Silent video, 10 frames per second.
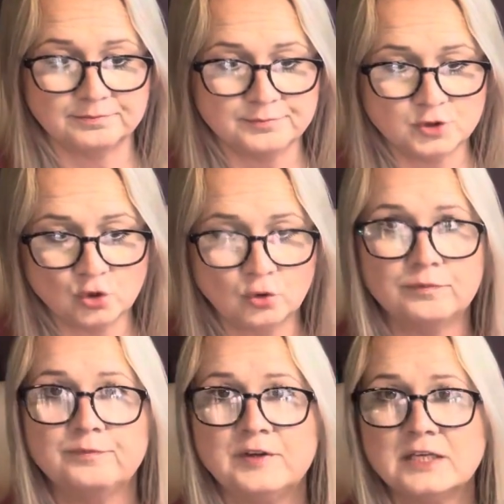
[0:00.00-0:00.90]

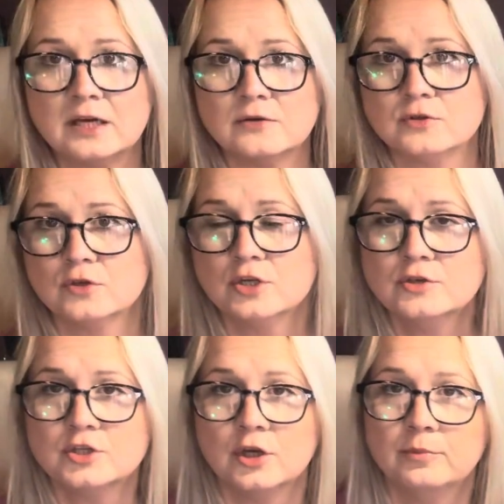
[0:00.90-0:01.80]
short videos on
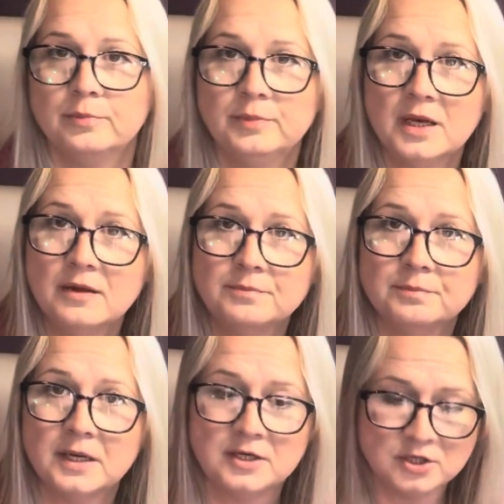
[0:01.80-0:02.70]
YouTube,
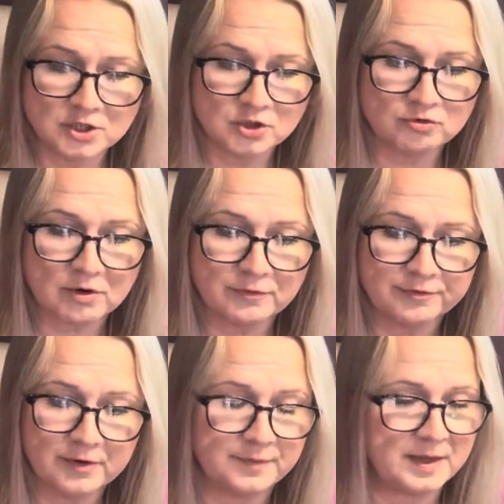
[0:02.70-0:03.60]
and you just scroll through them.